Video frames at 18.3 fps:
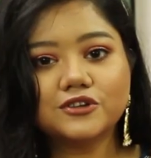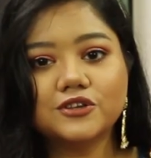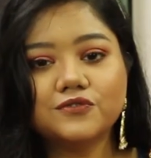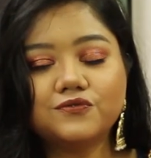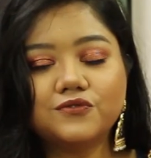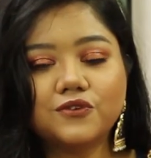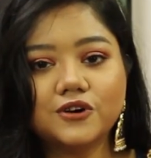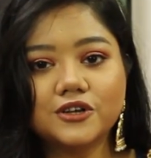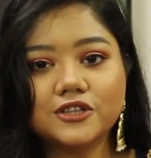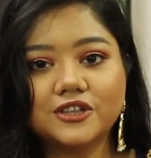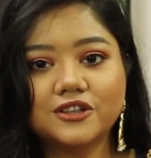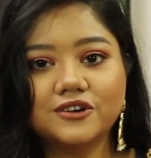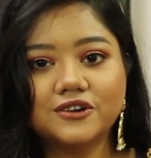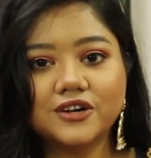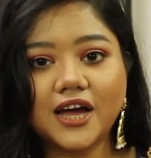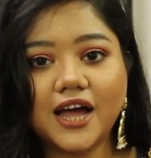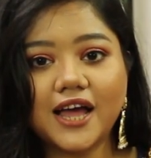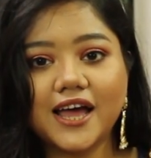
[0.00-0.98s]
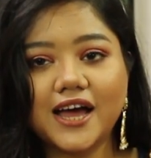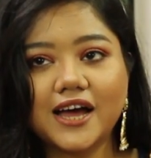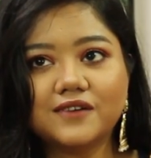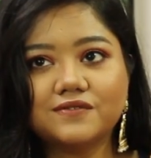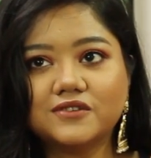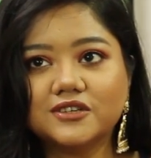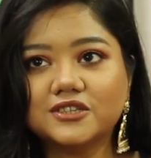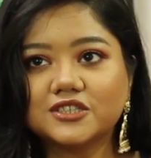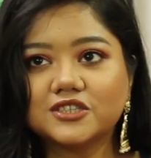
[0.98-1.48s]
For the fourth look, I
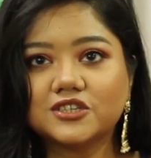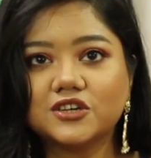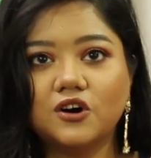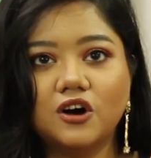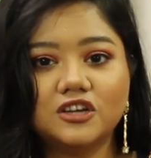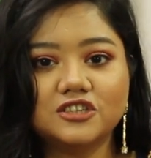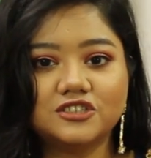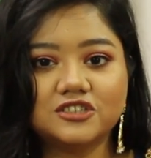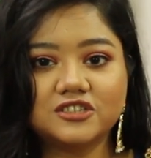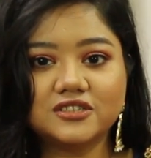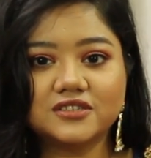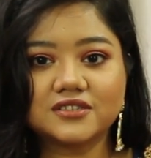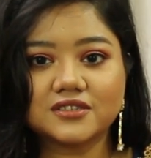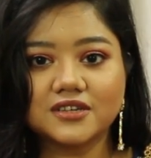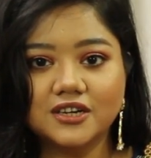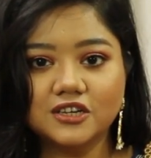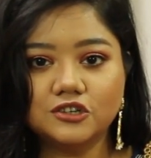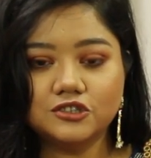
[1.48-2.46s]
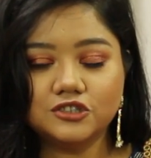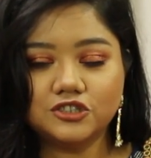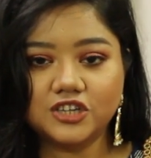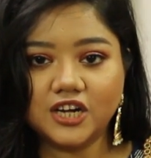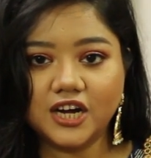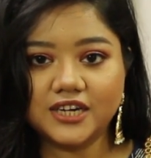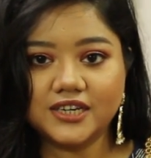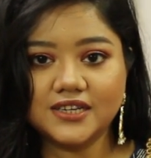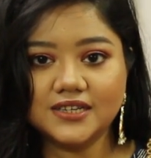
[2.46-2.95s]
have this gorgeous
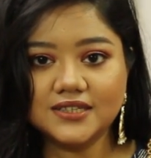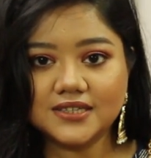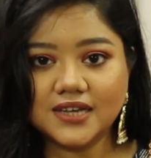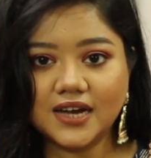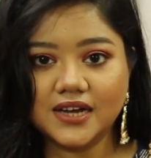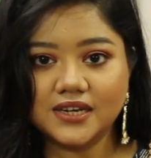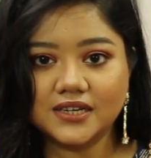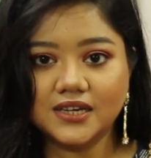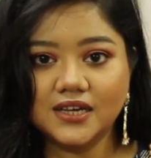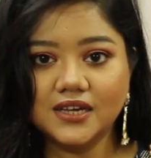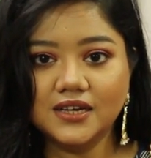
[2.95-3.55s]
Gujarati stitch